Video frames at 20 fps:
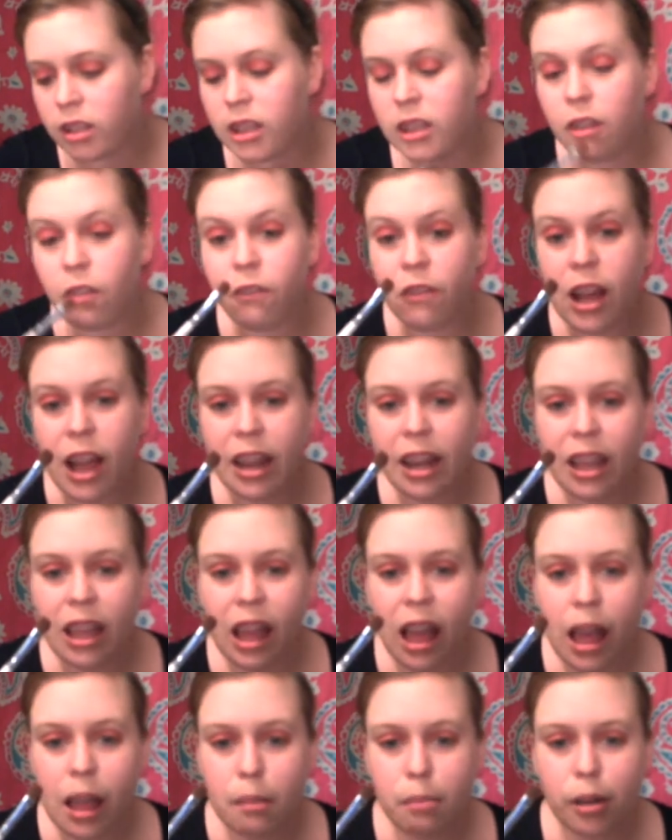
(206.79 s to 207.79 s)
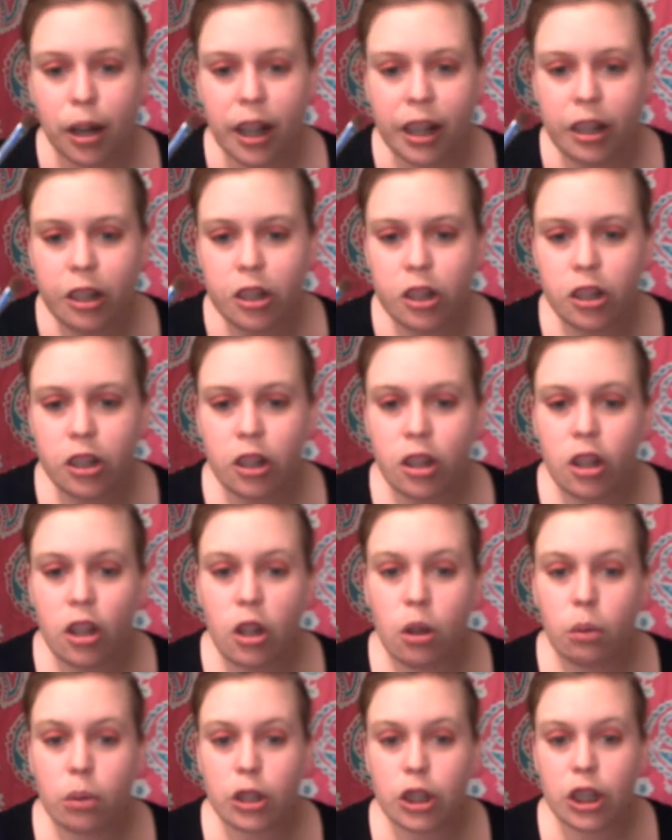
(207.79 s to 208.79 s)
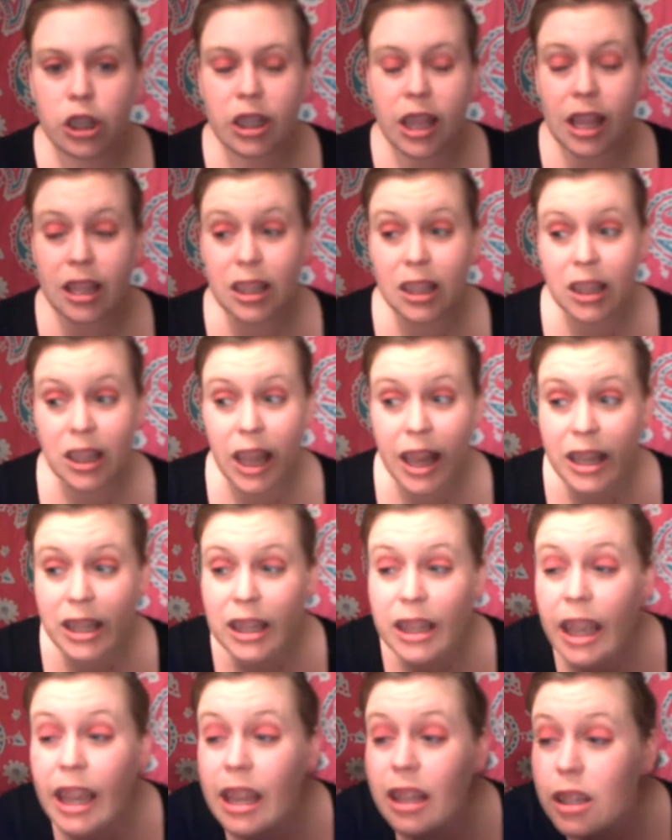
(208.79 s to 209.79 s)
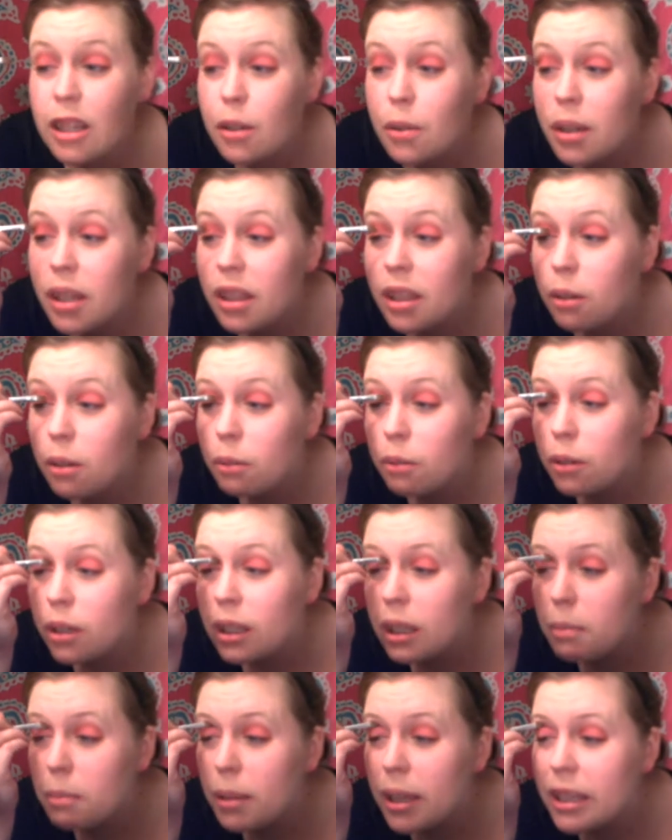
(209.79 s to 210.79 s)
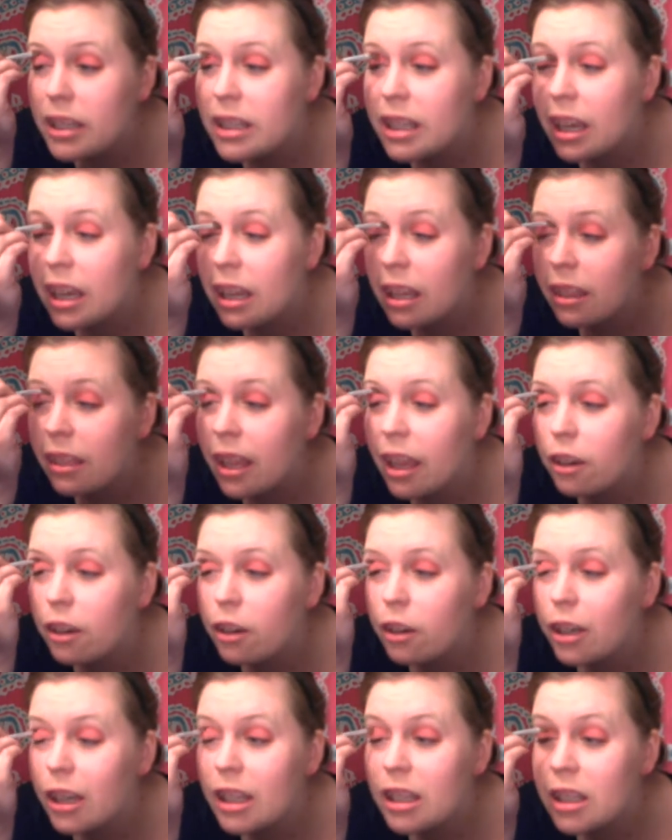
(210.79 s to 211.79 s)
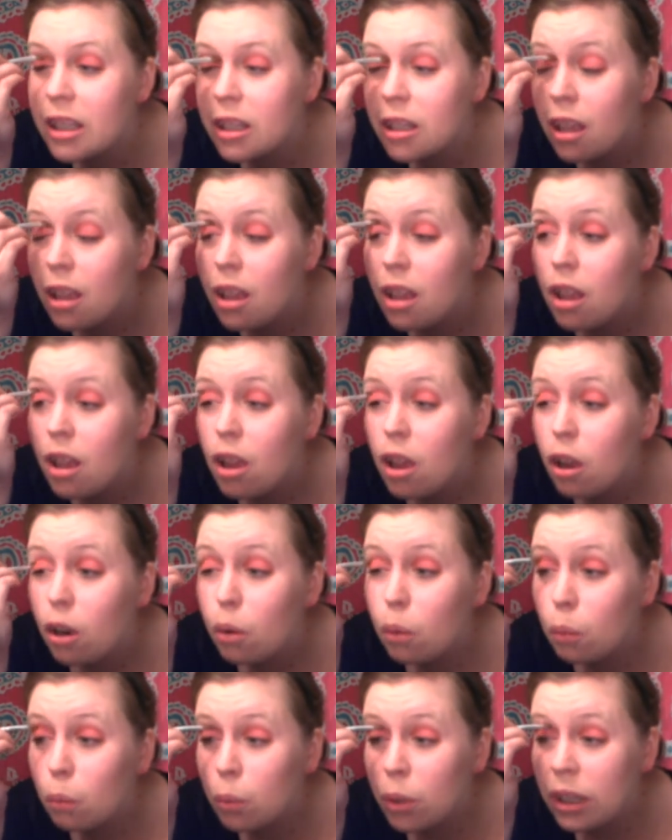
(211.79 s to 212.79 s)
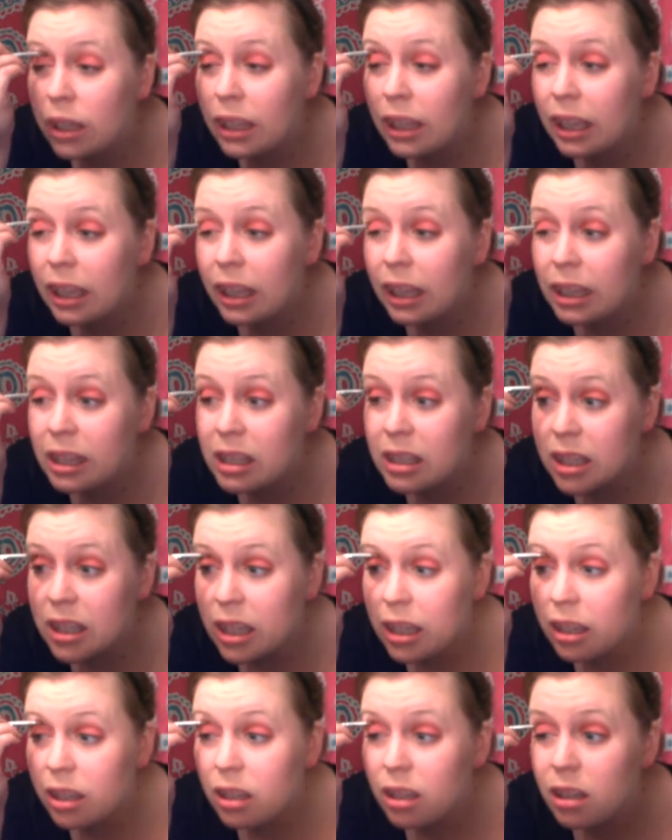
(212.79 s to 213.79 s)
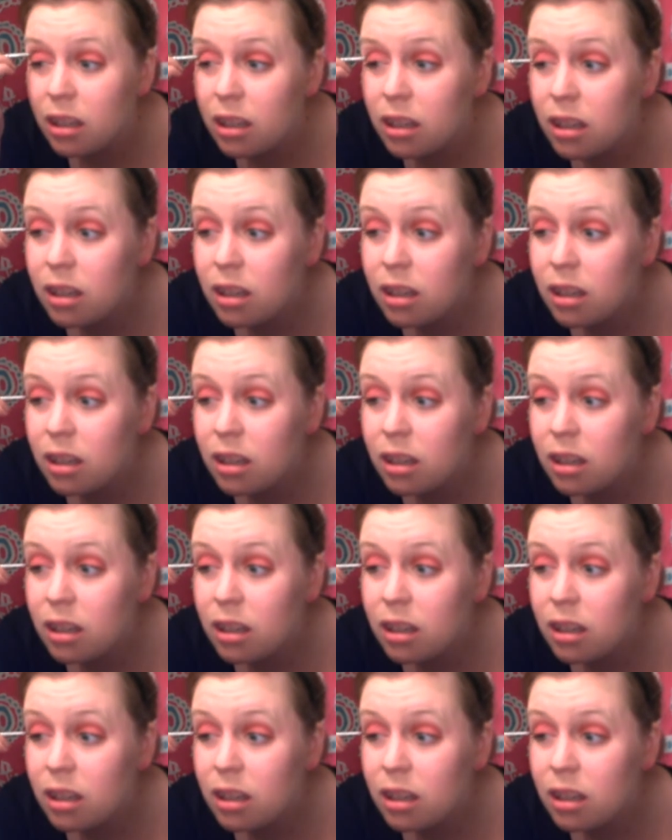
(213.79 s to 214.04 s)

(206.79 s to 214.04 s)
Defining Eye Brush, which just has a slight slant to it that really makes getting in that crease really easy.